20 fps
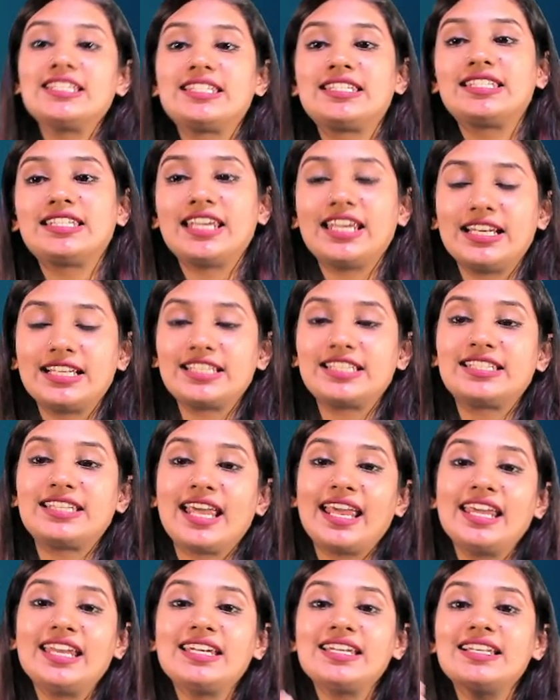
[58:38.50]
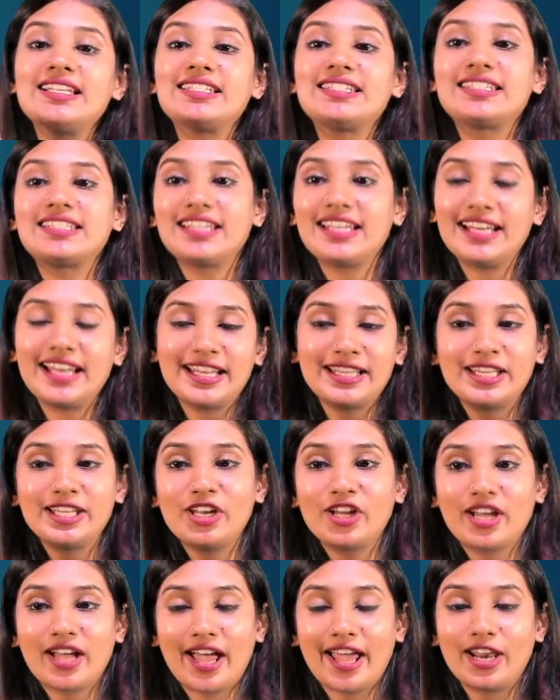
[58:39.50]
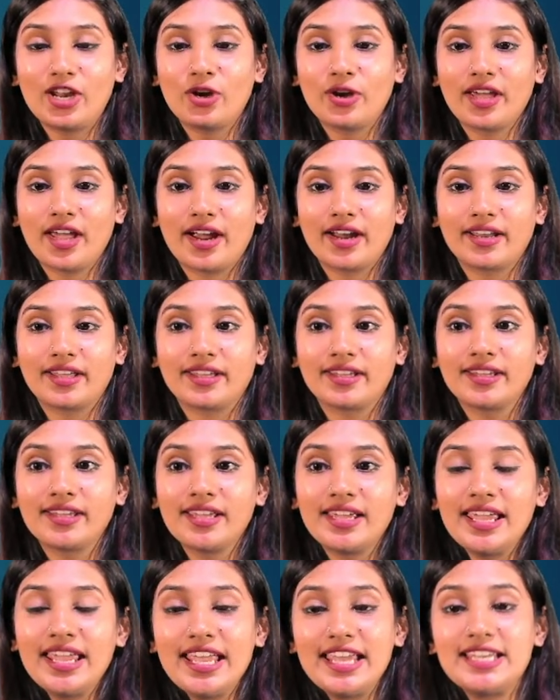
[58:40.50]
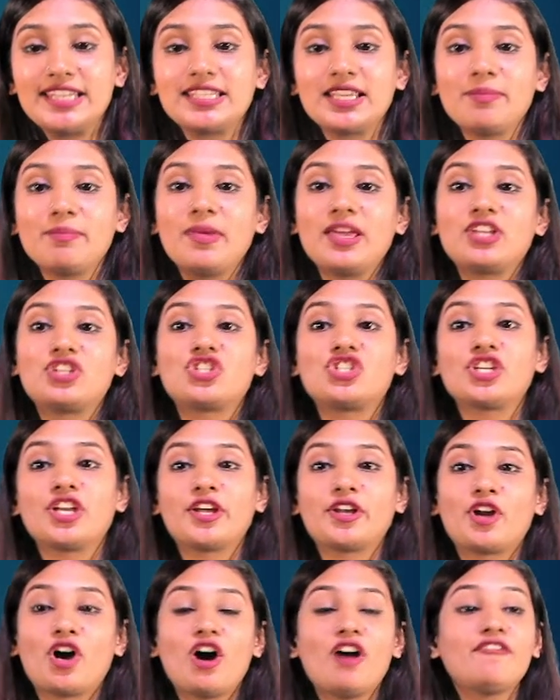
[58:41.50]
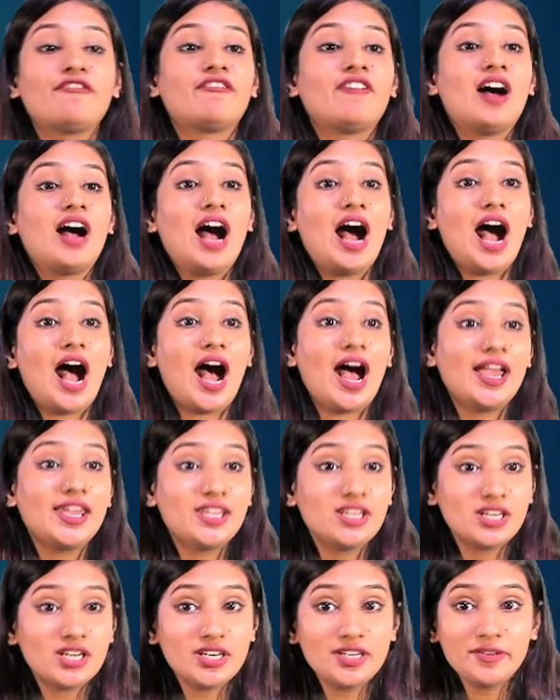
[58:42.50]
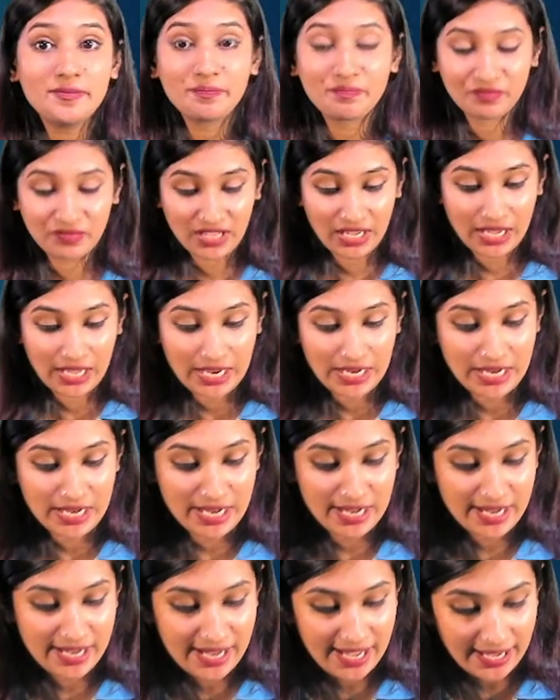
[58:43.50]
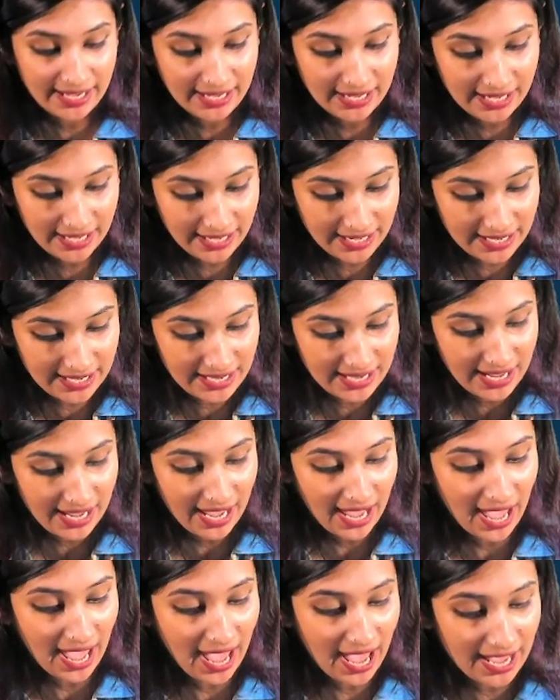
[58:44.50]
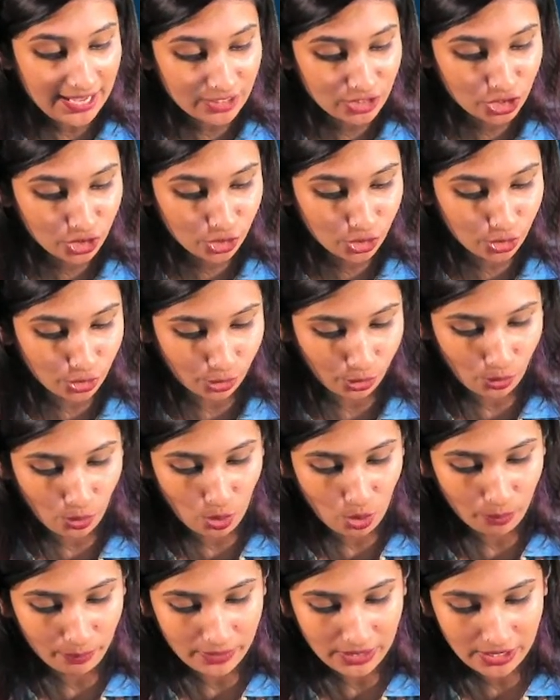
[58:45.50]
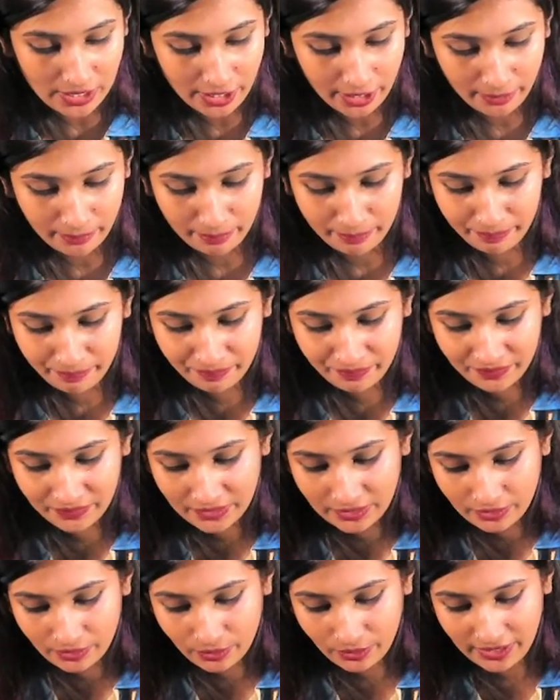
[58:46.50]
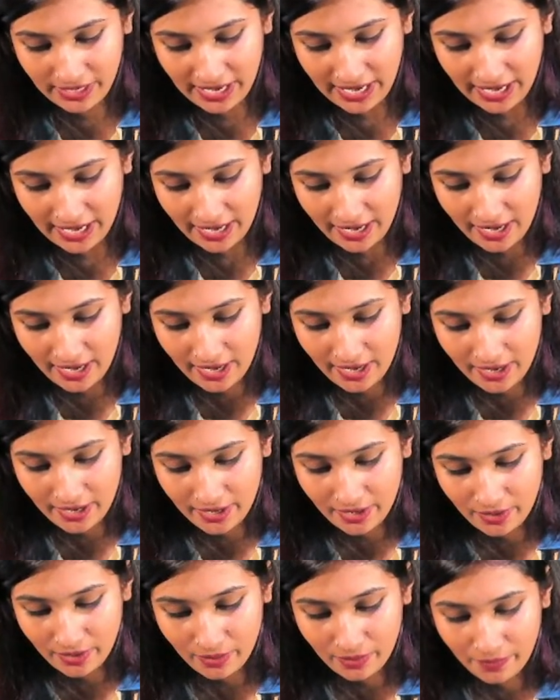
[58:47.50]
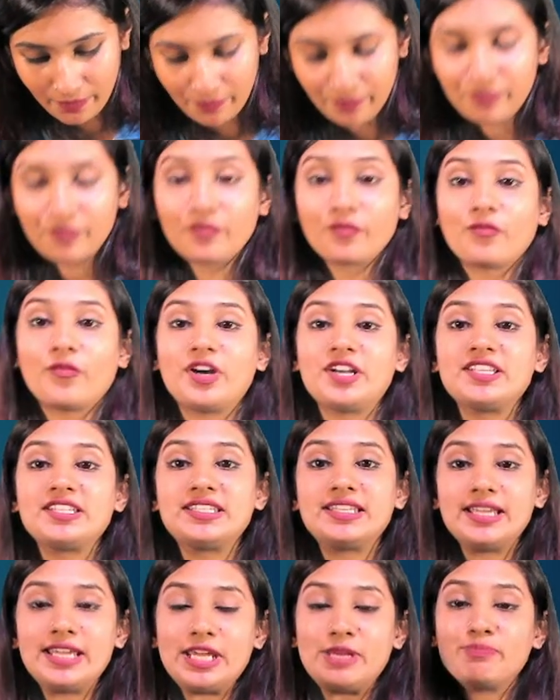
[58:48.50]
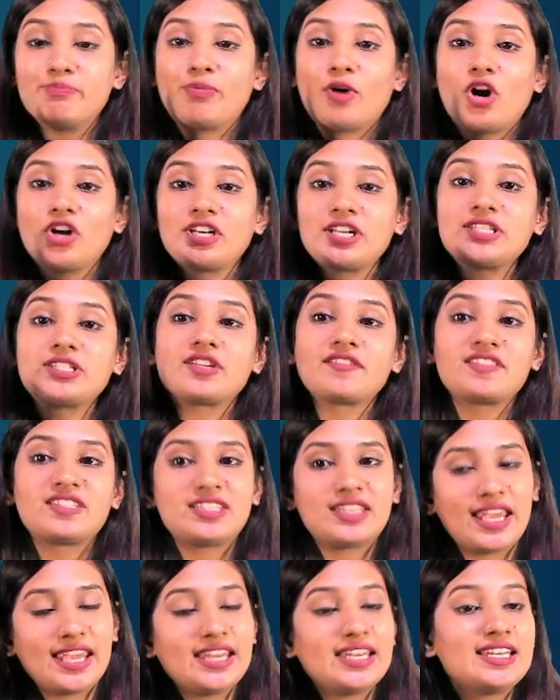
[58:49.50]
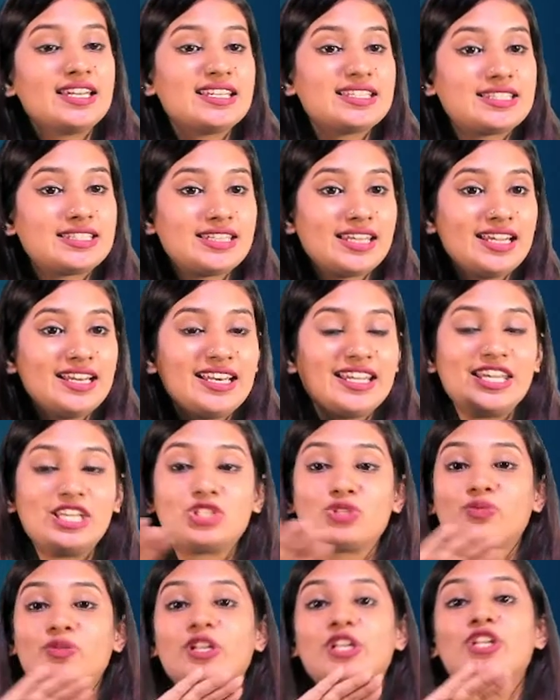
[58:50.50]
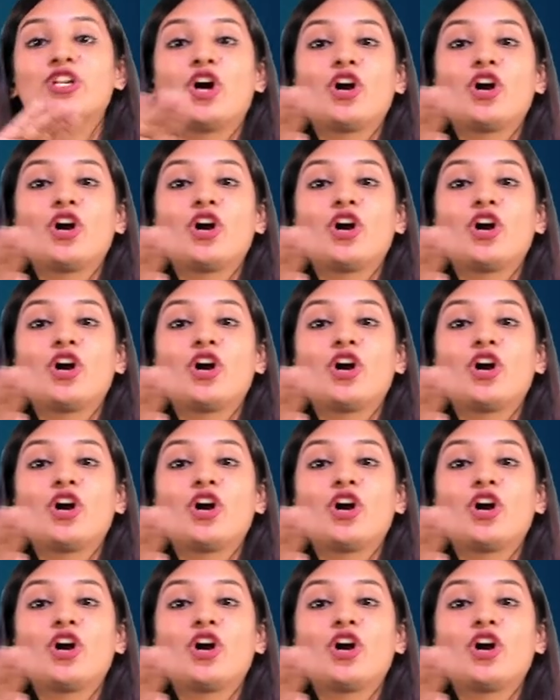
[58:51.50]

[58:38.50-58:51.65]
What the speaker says: steel? Stainless steel is an alloy. It is a mixture of iron, nickel and chromium. Okay. What is the importance of stainless steel? It will not